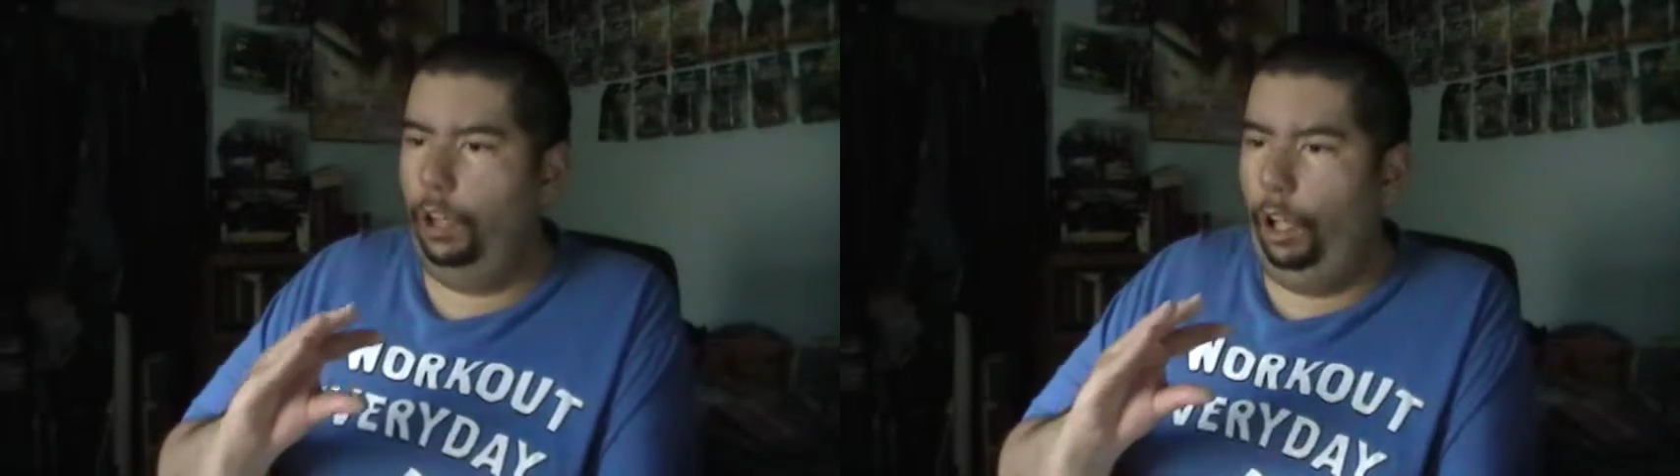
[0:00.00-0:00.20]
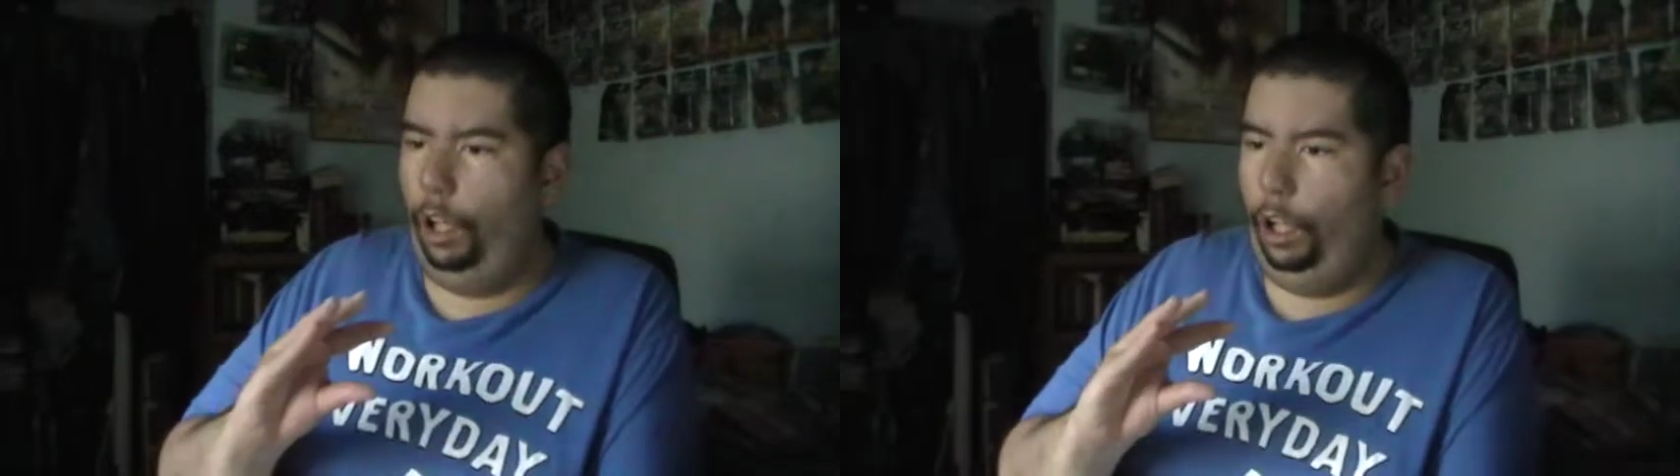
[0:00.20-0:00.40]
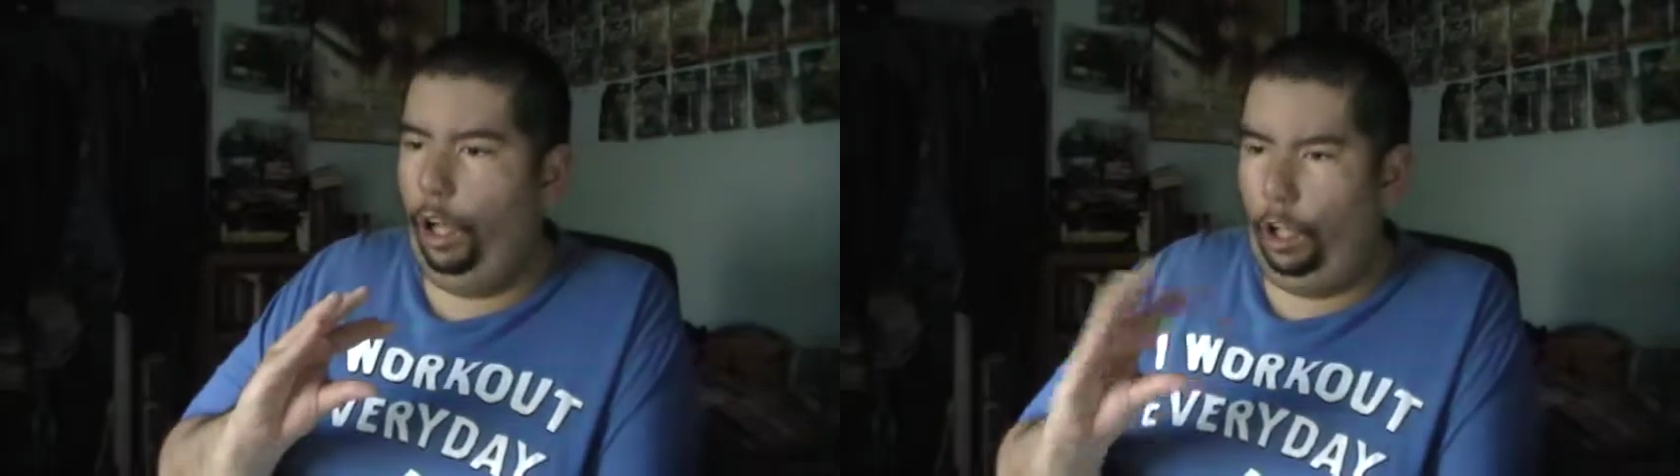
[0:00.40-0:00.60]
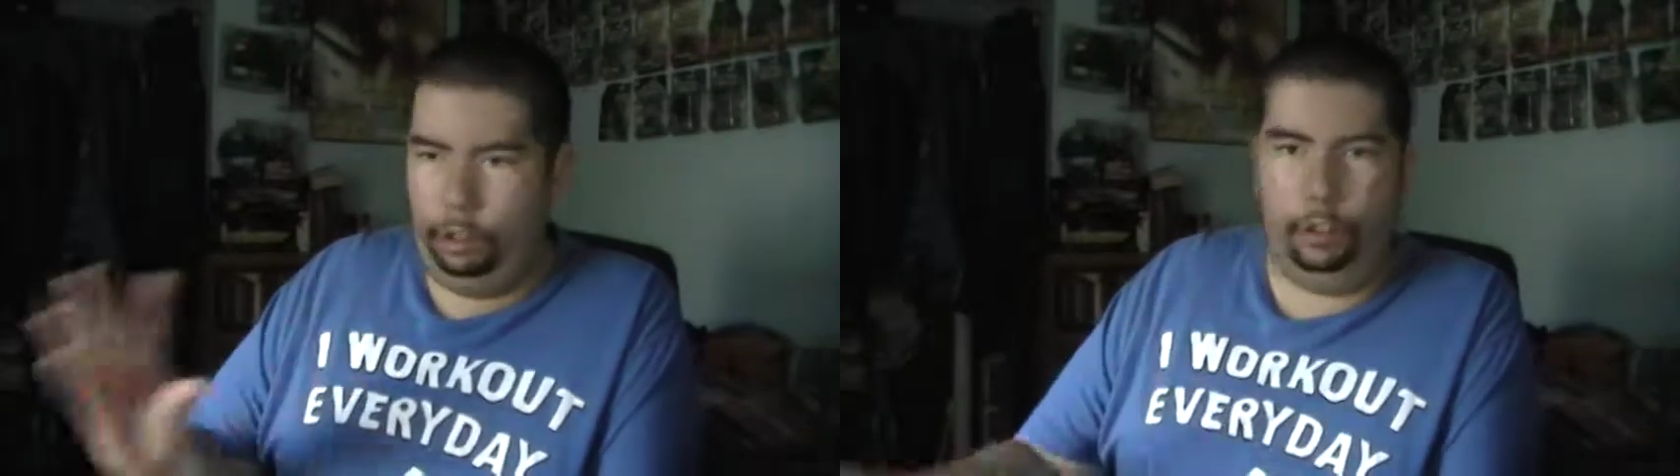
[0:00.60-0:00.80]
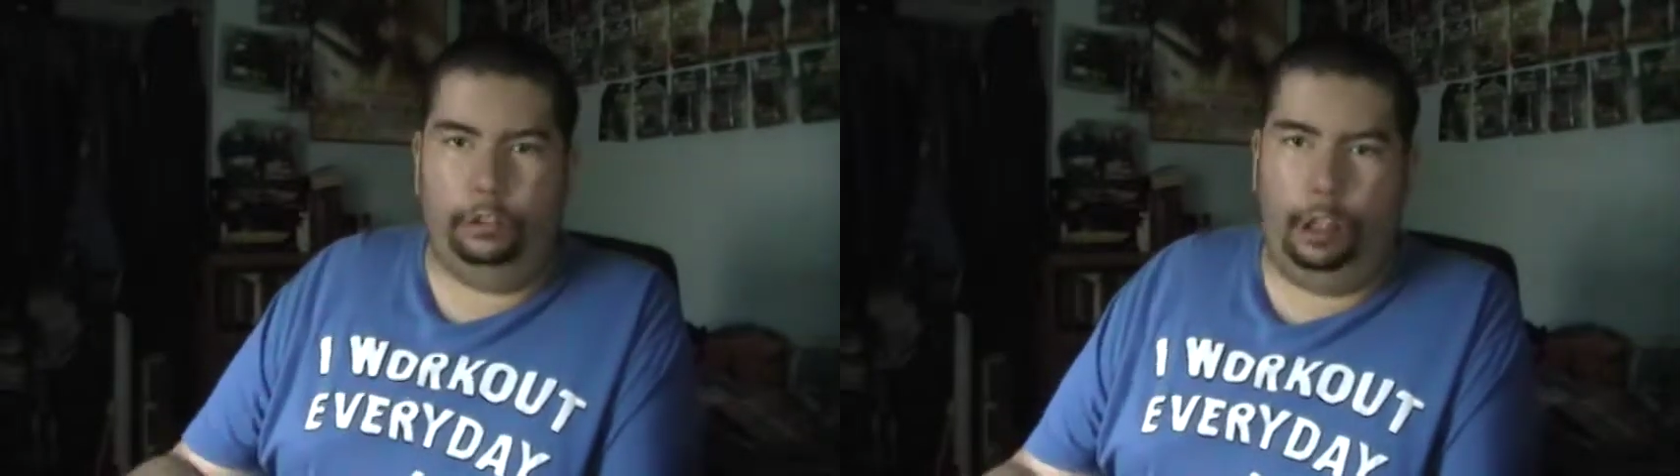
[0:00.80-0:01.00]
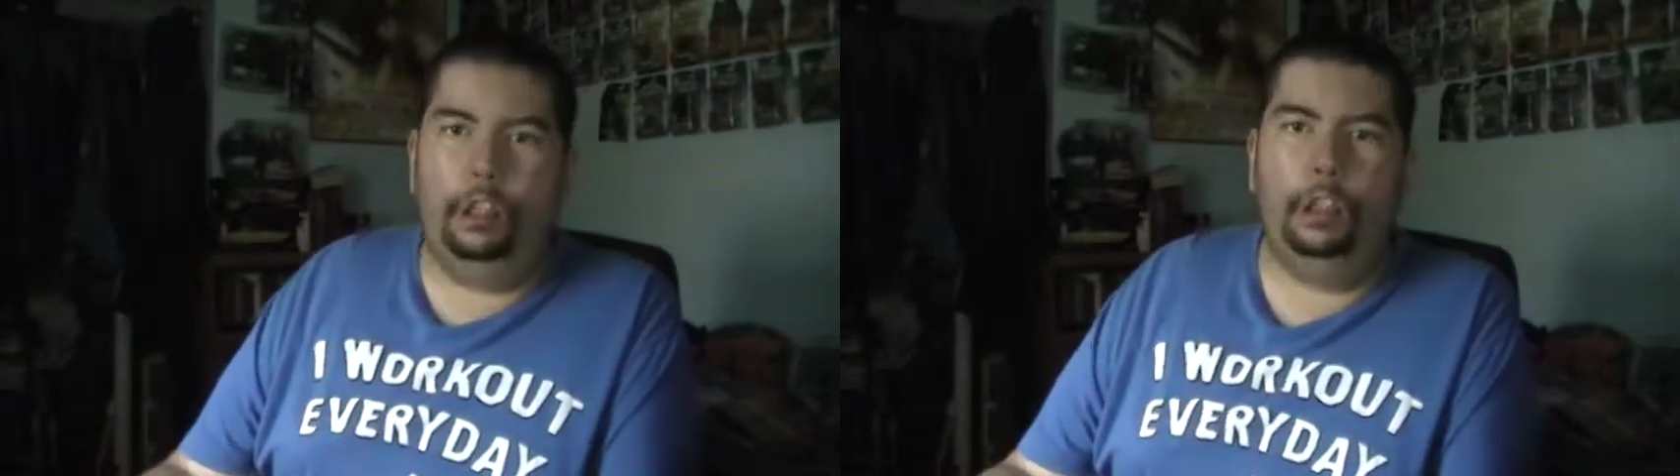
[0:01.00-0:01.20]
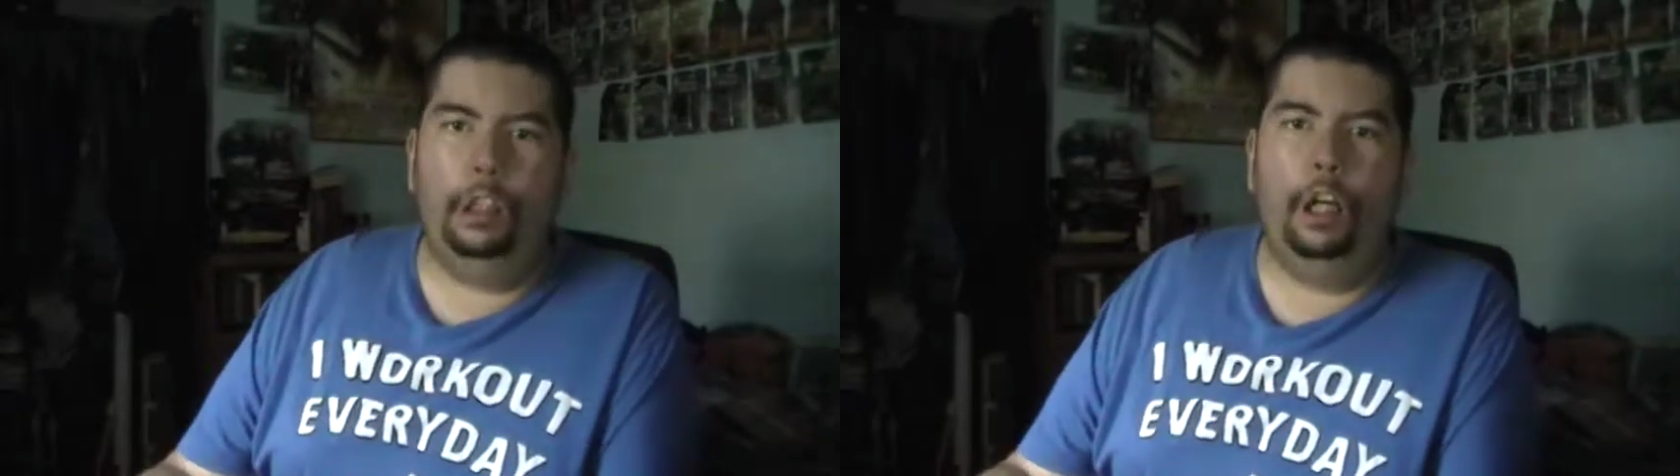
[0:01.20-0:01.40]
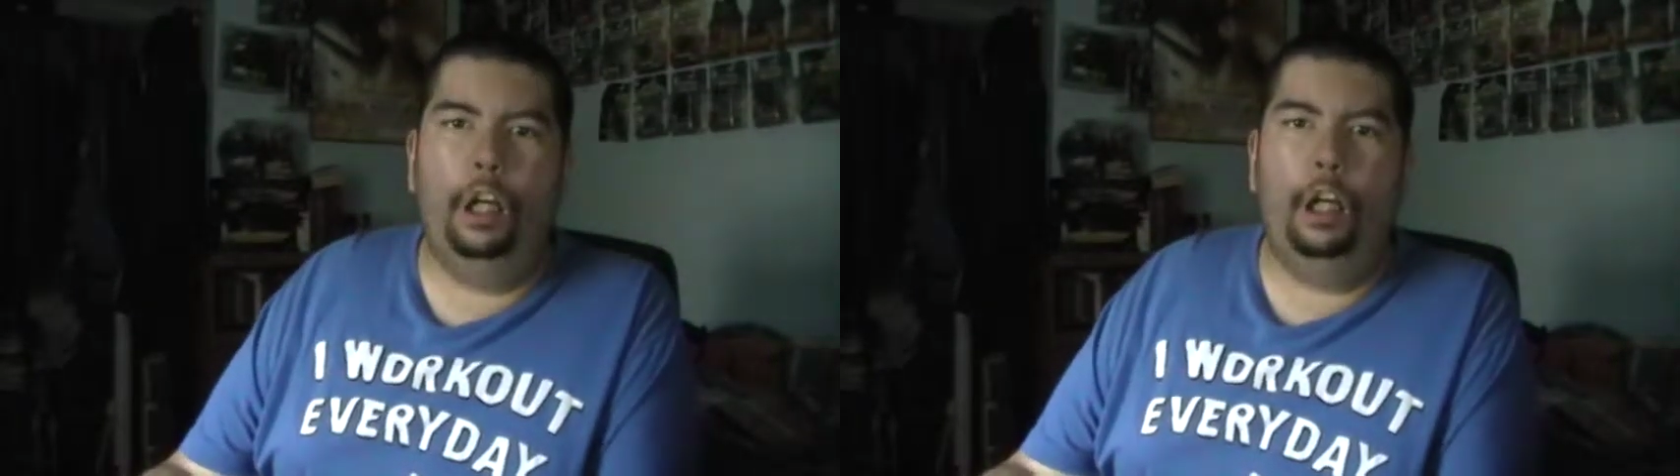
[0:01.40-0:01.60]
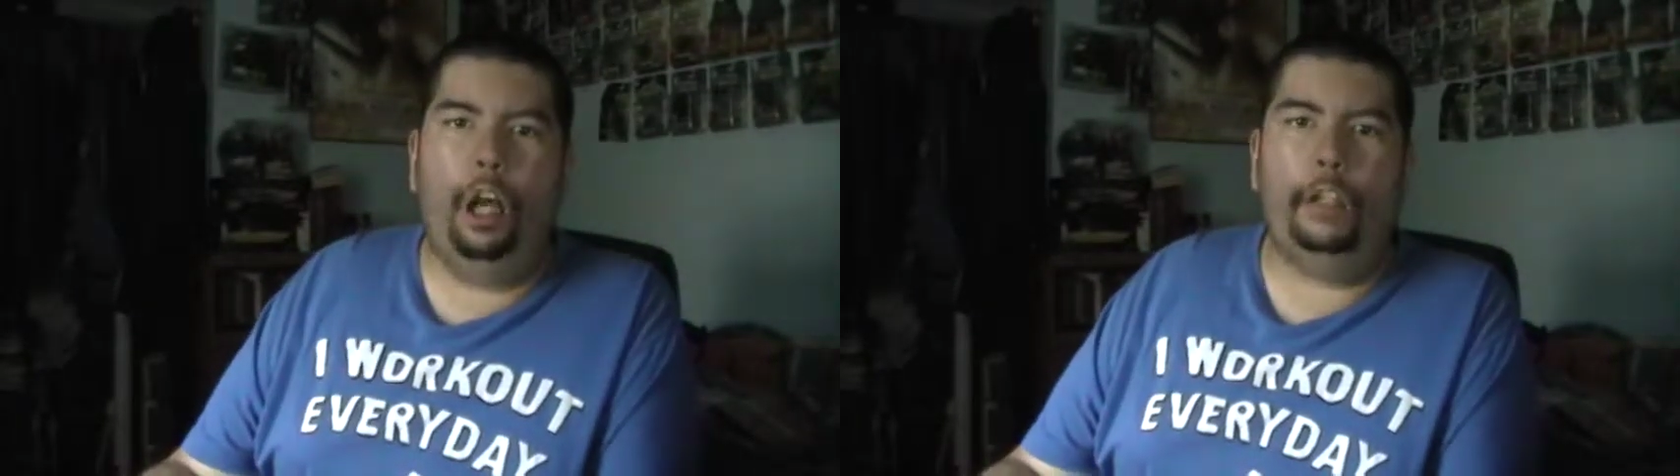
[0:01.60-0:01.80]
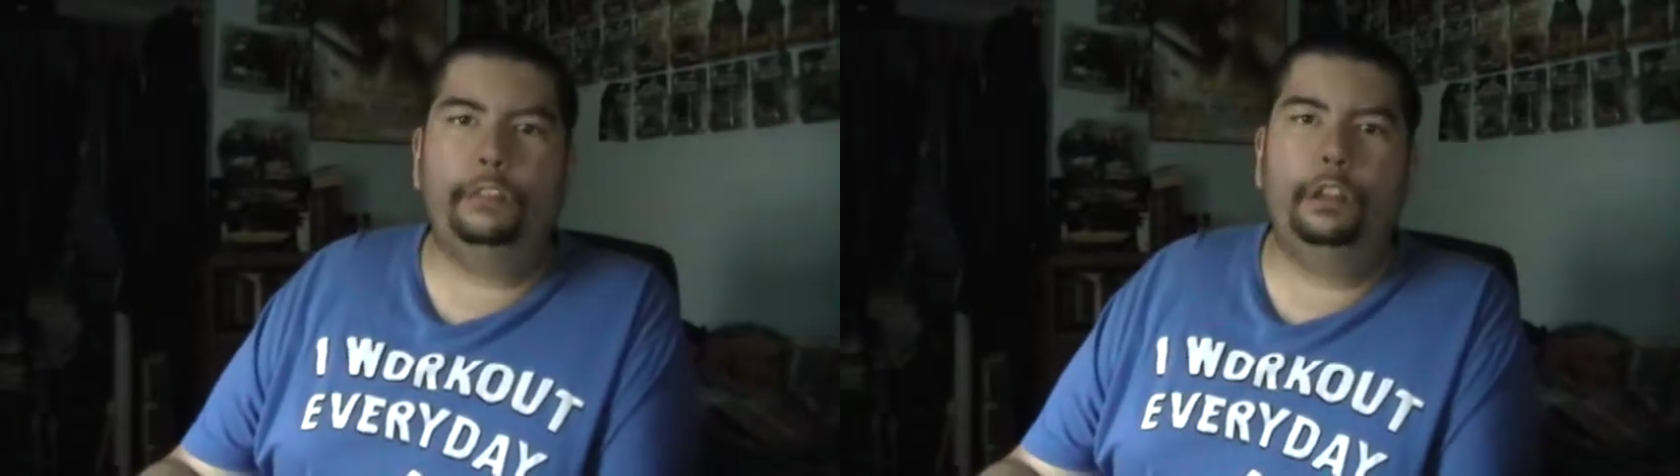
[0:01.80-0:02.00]
Australia,
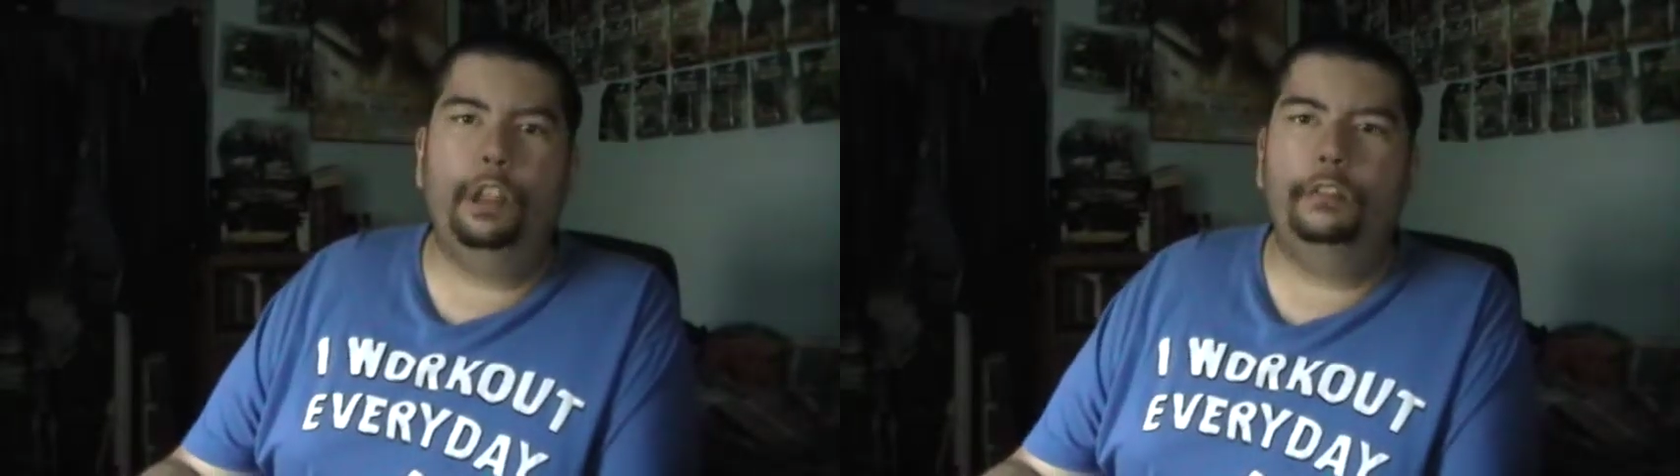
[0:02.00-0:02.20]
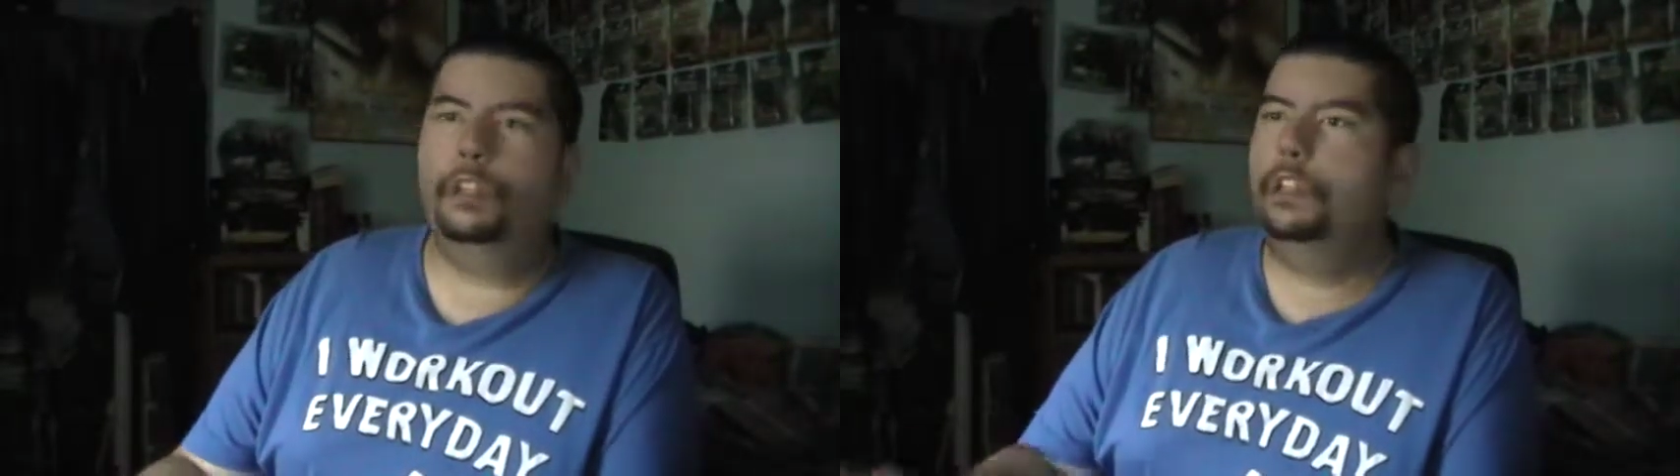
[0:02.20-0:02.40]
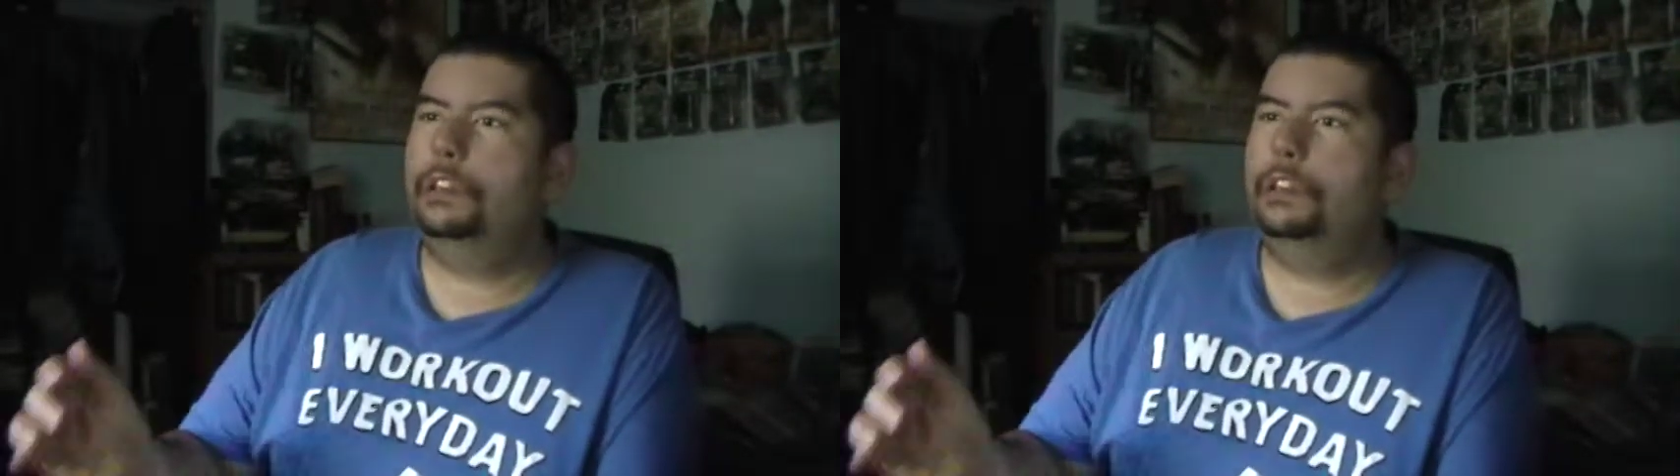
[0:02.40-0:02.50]
I believe,